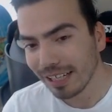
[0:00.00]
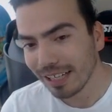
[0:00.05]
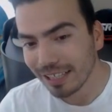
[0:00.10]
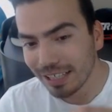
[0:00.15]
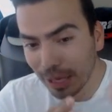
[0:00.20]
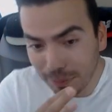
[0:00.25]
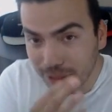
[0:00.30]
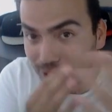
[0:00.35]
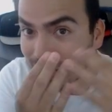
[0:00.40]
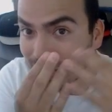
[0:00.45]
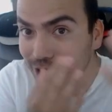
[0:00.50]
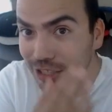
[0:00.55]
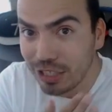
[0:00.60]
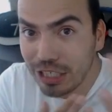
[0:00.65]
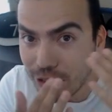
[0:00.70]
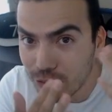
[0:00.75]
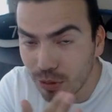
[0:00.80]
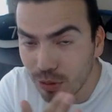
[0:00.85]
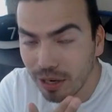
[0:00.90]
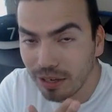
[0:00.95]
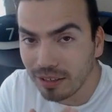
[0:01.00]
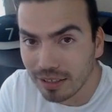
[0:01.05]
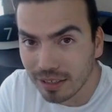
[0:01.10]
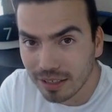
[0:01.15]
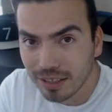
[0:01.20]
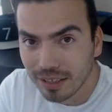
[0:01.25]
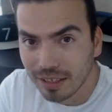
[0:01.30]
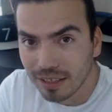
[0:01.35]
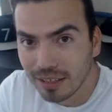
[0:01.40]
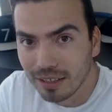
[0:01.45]
Keep this a secret.
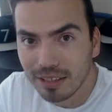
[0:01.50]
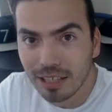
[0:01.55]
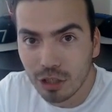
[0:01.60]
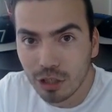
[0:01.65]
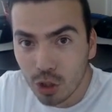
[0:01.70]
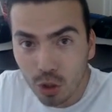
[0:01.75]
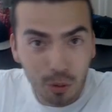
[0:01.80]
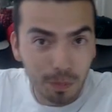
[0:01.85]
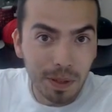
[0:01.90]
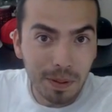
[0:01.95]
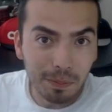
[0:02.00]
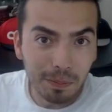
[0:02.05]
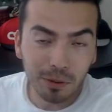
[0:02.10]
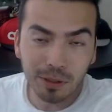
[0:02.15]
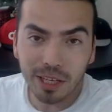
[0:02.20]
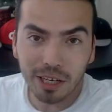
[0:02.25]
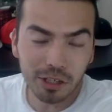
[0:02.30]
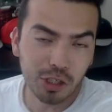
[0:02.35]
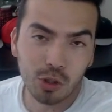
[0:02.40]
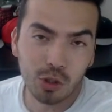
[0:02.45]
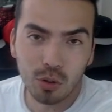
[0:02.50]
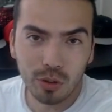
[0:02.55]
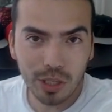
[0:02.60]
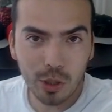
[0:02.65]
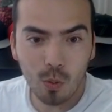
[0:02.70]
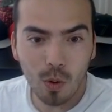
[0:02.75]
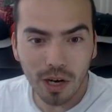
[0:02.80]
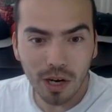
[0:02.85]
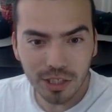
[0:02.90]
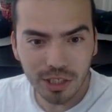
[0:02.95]
The two people that are currently
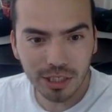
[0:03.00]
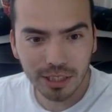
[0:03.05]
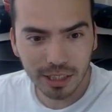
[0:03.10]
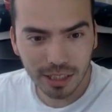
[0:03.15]
watching